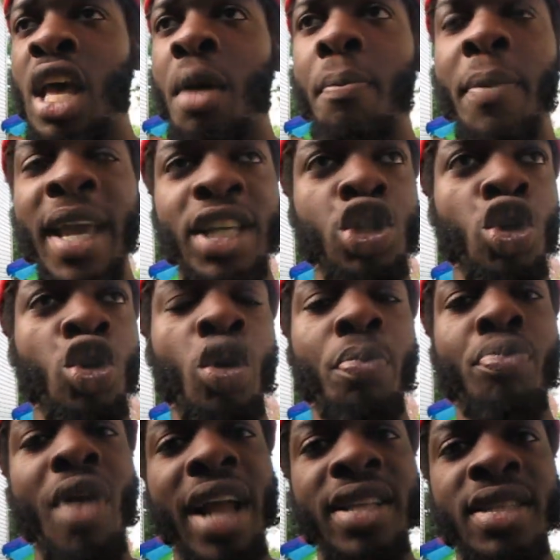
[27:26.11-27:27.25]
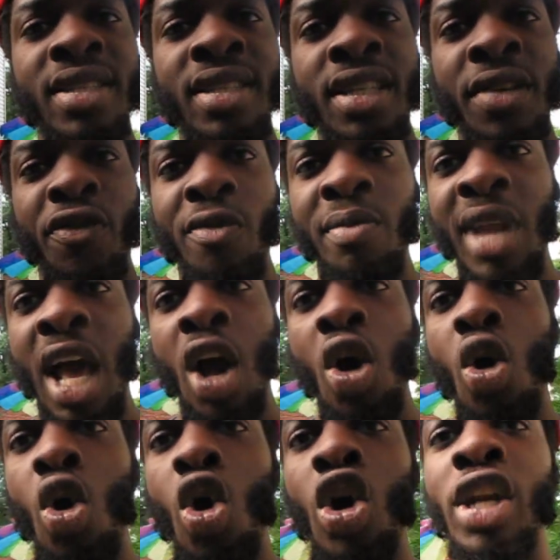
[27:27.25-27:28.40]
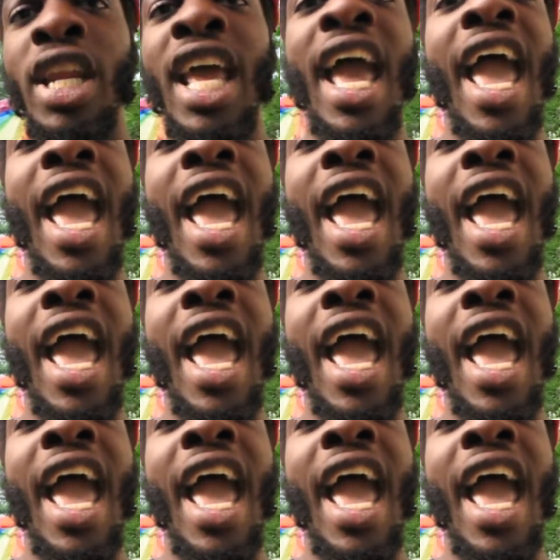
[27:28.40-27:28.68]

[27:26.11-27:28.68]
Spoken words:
Make sure you practice it from now on,